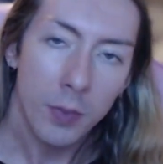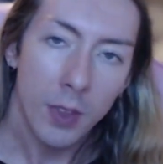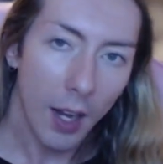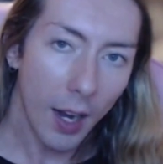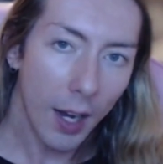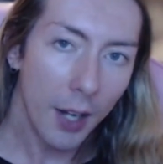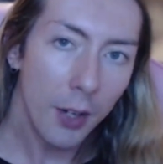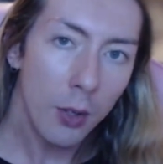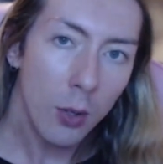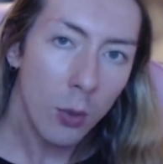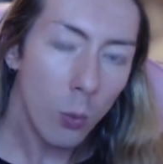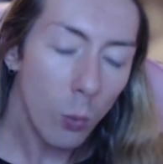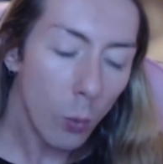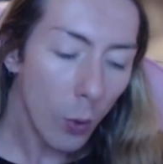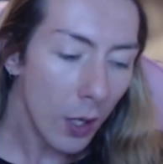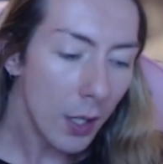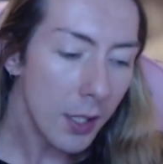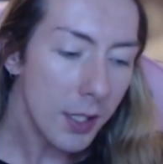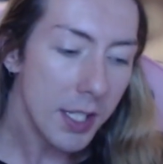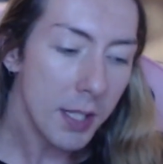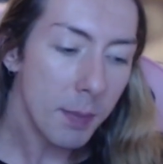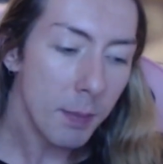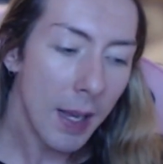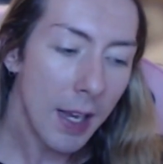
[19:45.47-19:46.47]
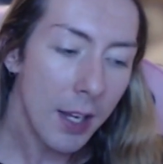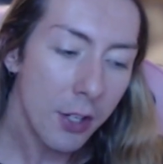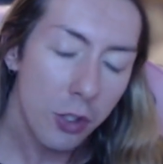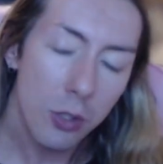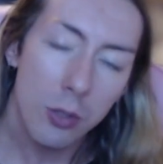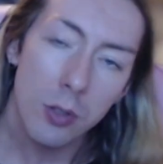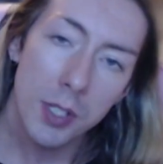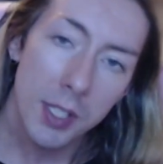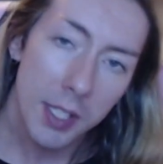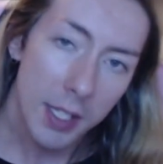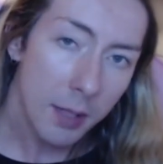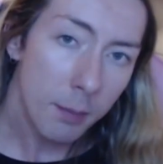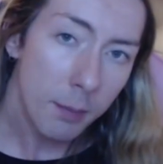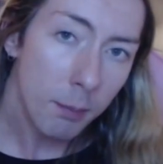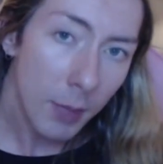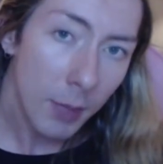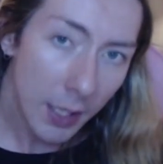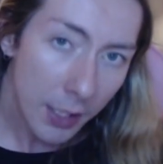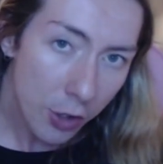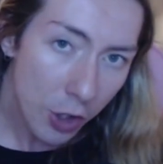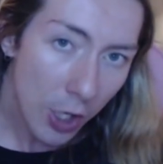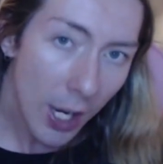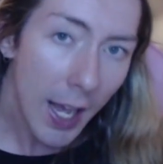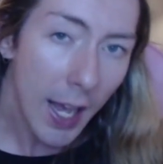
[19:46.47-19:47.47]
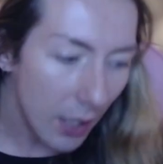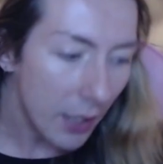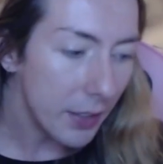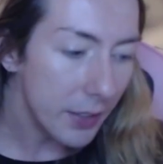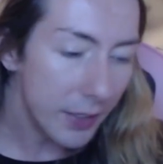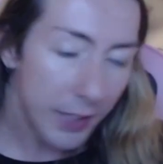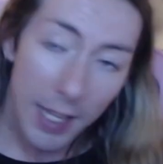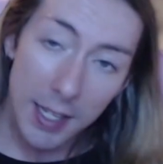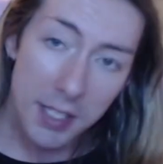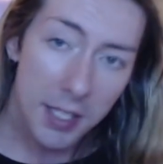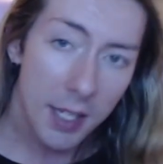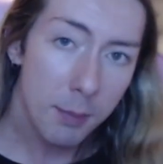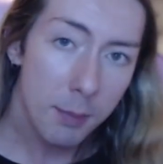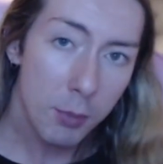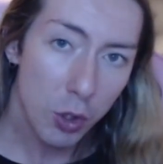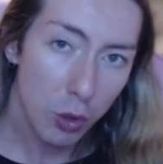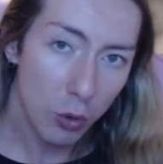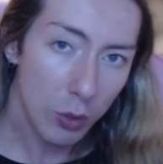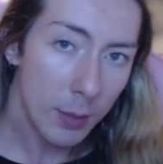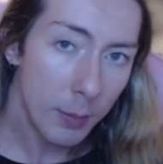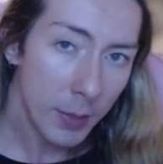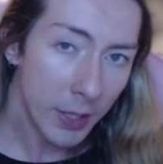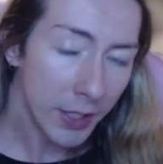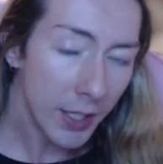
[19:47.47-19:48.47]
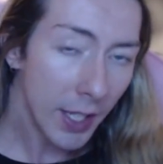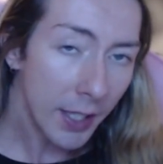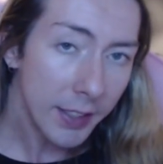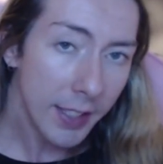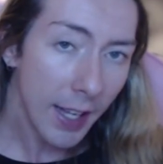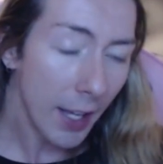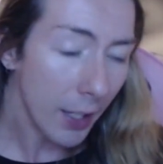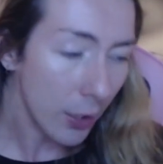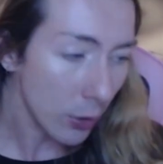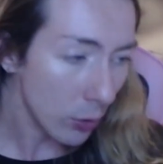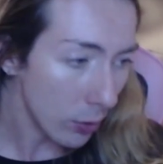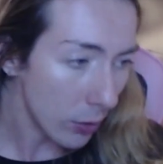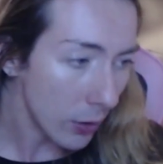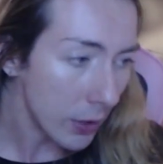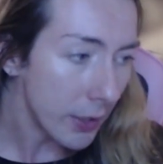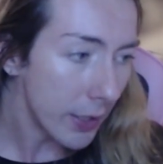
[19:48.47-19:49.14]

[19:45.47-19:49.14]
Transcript: I don't want smashers in my chat. Yes, I'm streaming in that category.